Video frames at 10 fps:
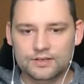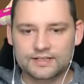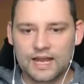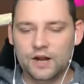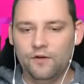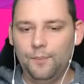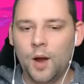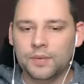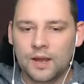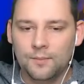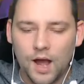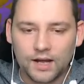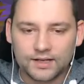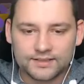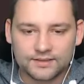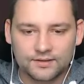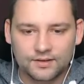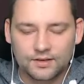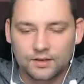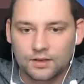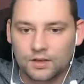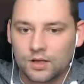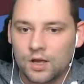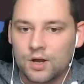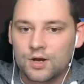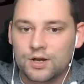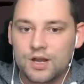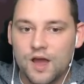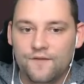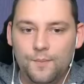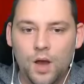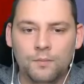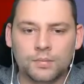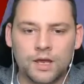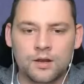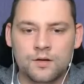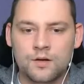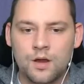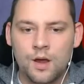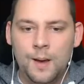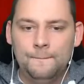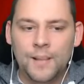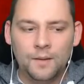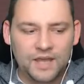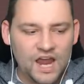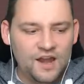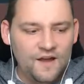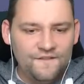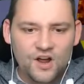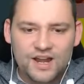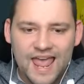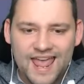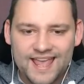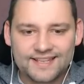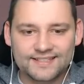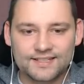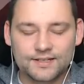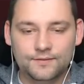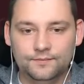Let's get another pumpkin box. Never pumpkin. Pumpkin for days.